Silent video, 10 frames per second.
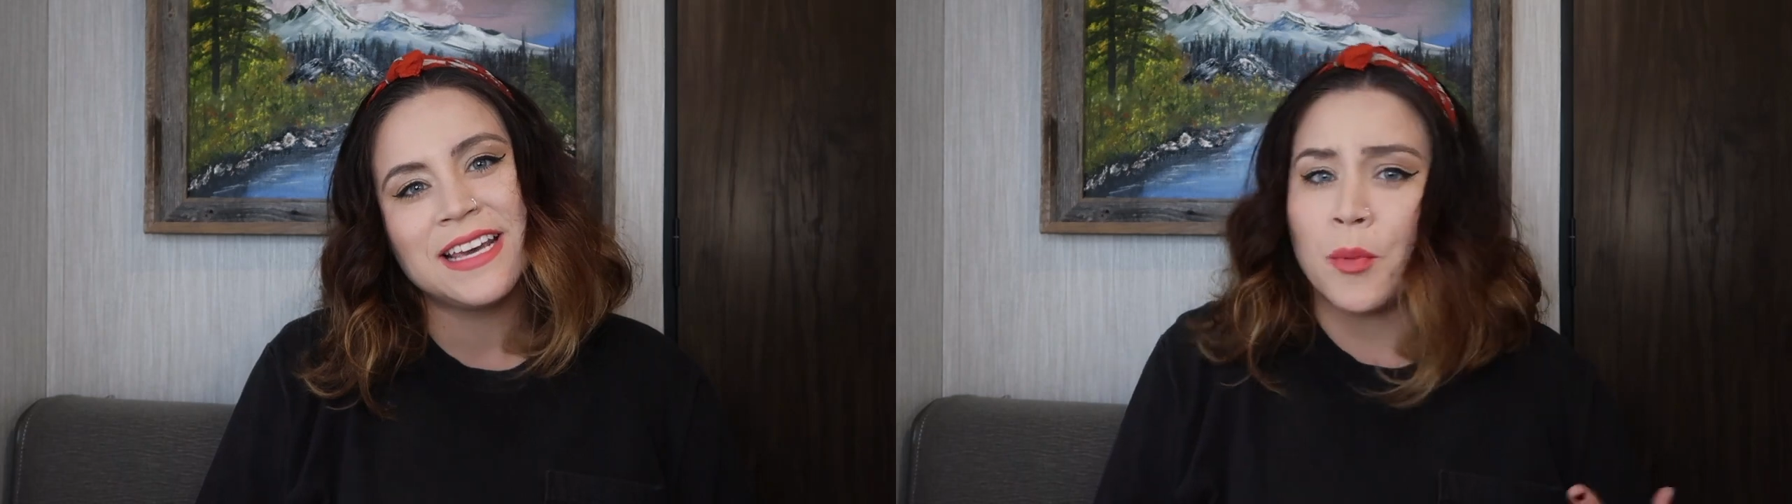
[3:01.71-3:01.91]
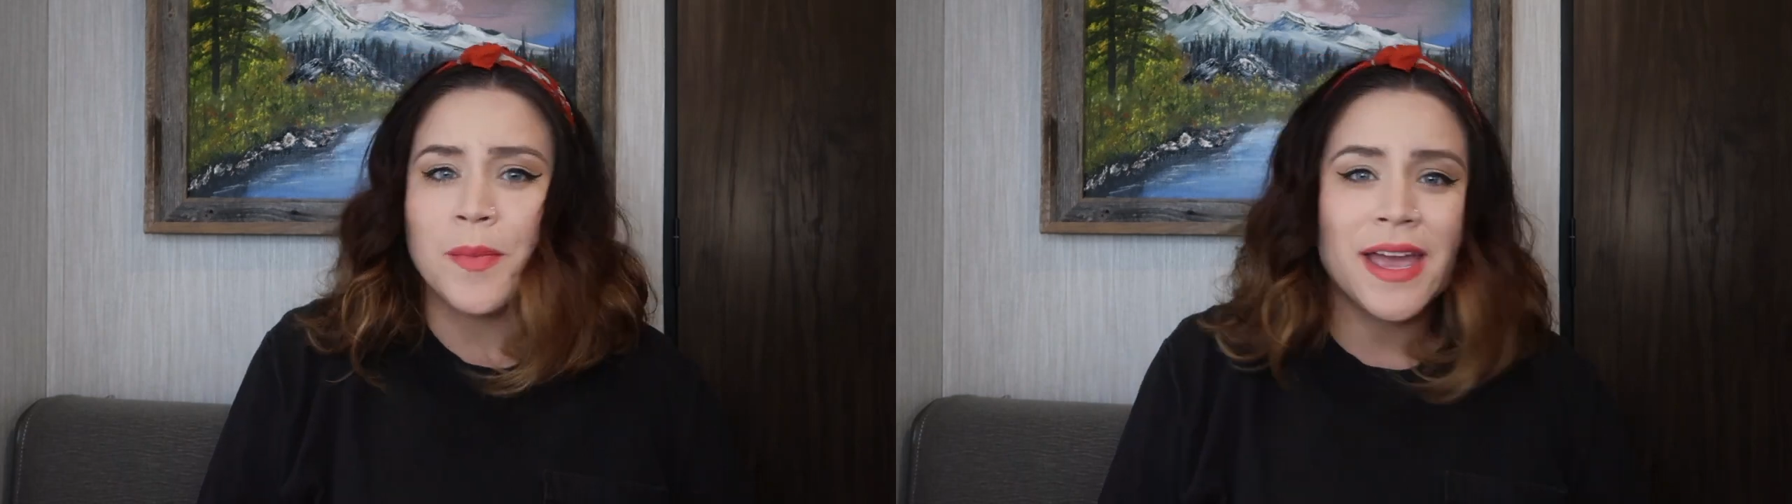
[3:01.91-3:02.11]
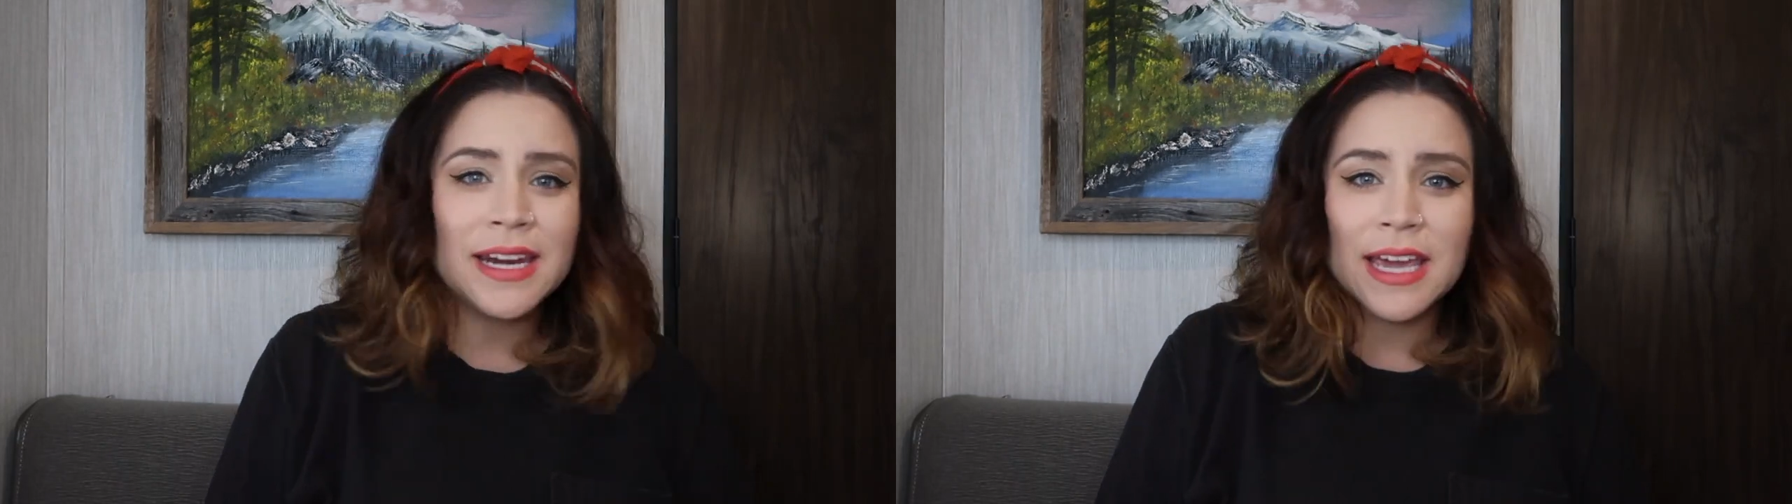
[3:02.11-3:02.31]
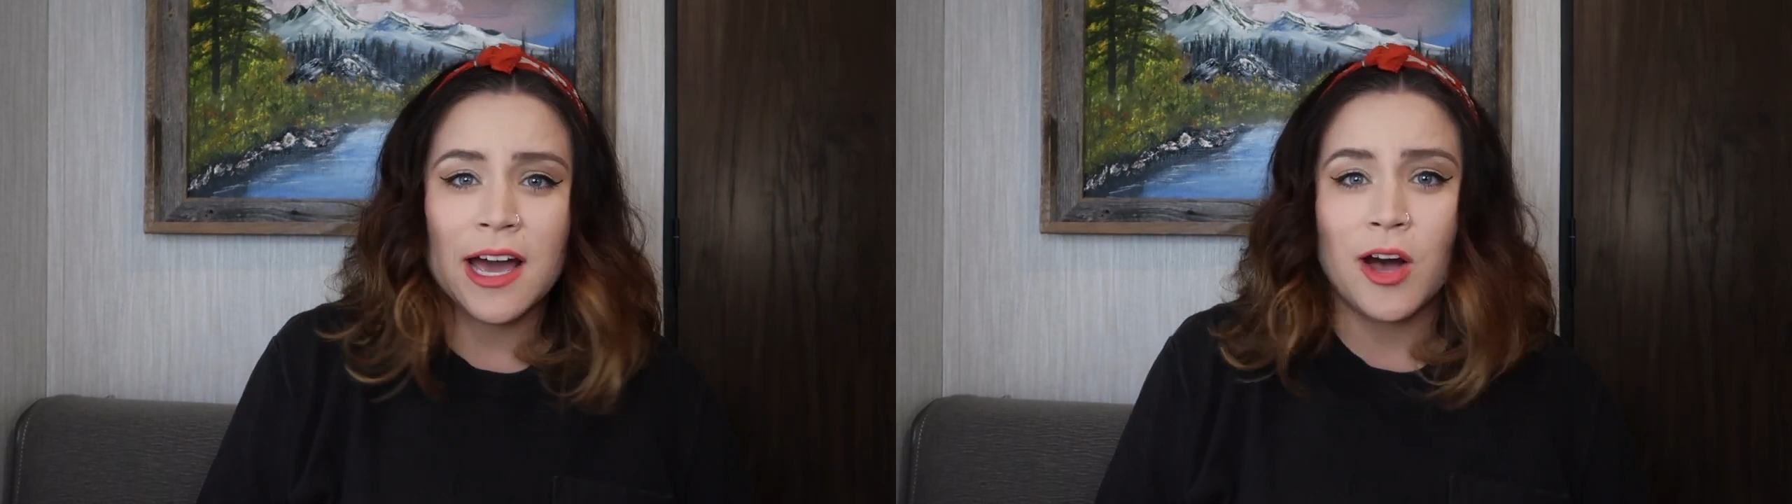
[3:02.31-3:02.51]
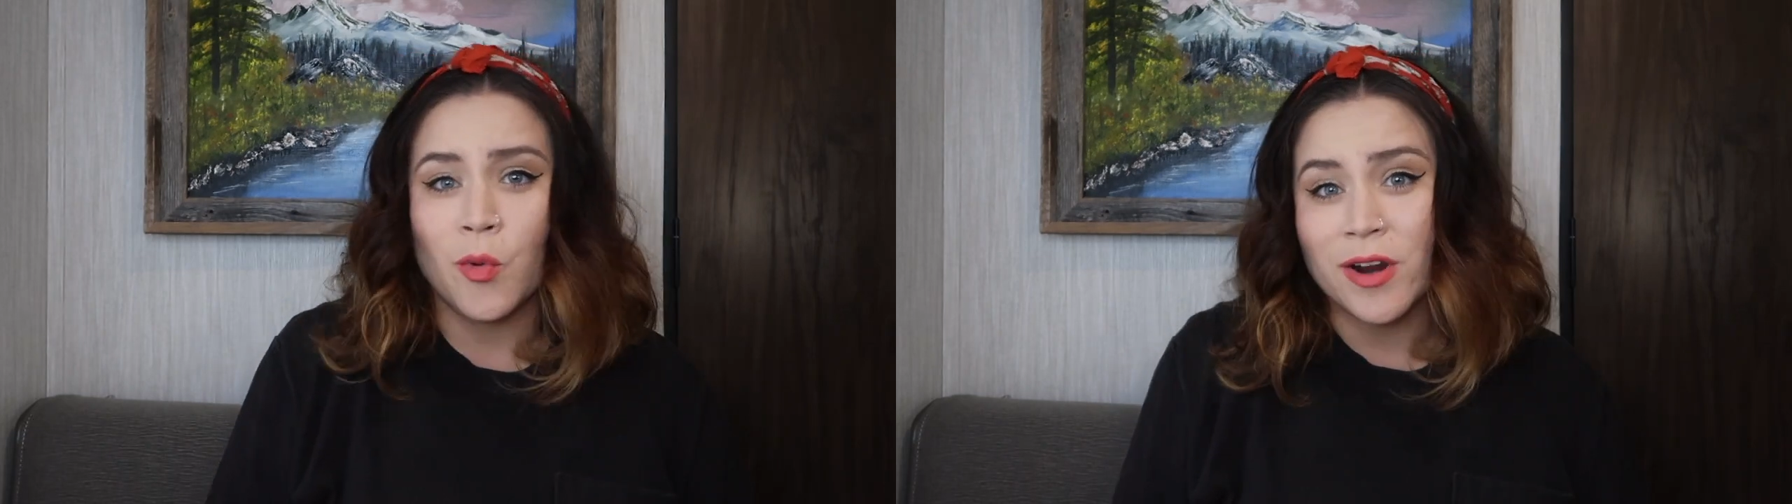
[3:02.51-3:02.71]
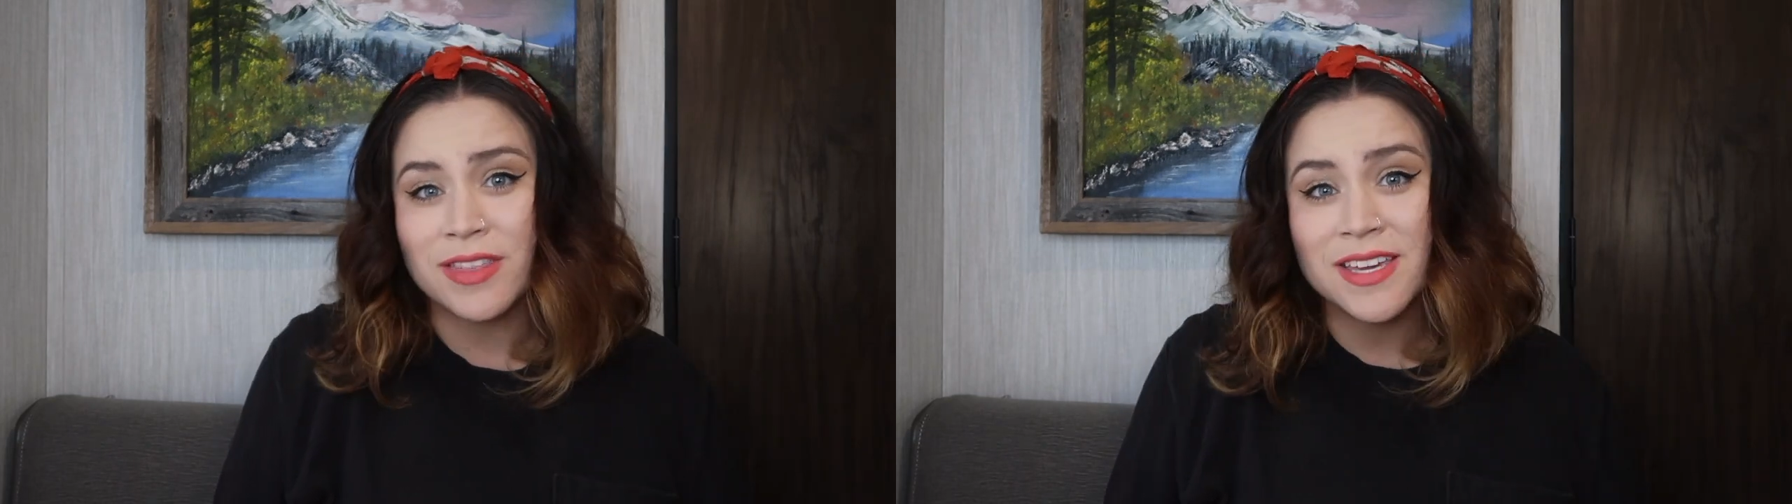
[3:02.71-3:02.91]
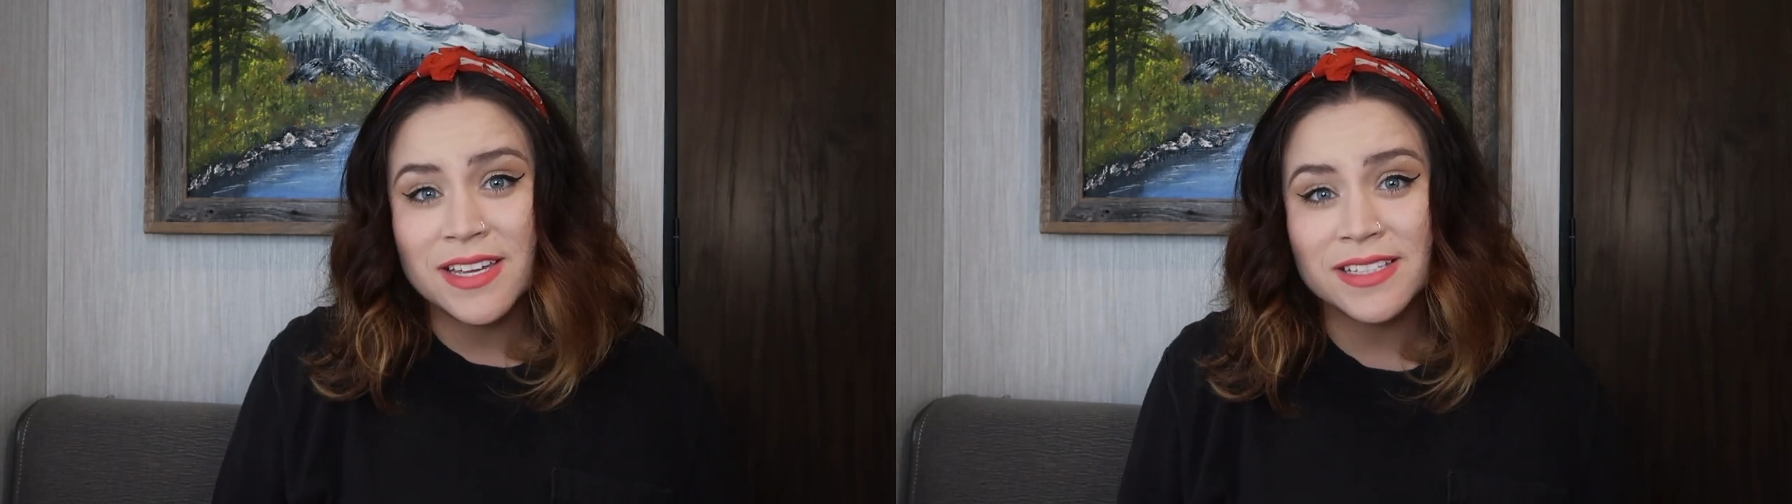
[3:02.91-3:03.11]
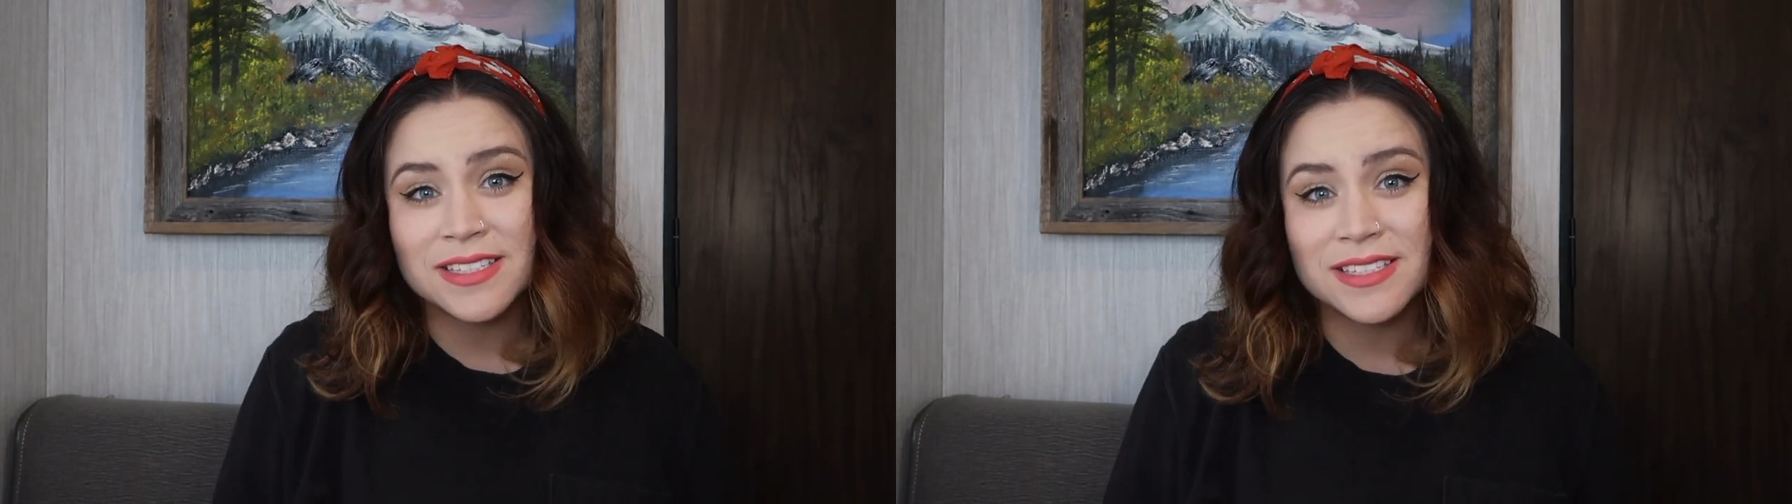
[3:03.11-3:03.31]
Romania, where
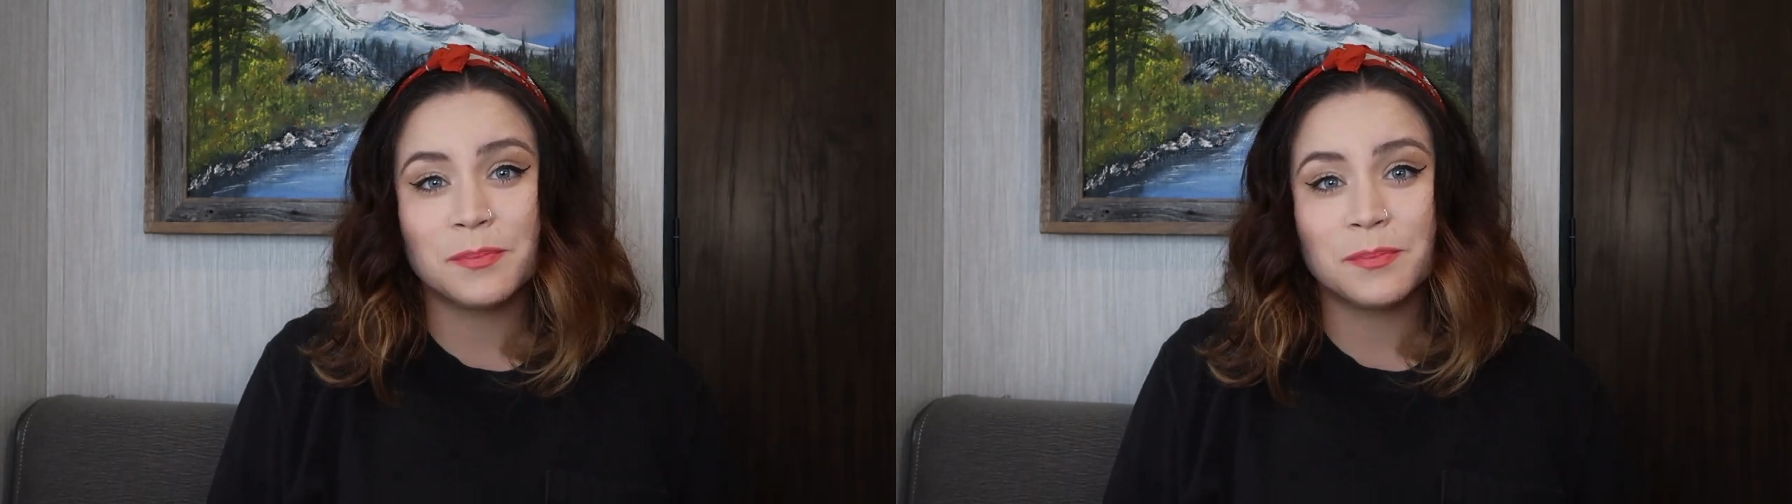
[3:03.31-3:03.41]
these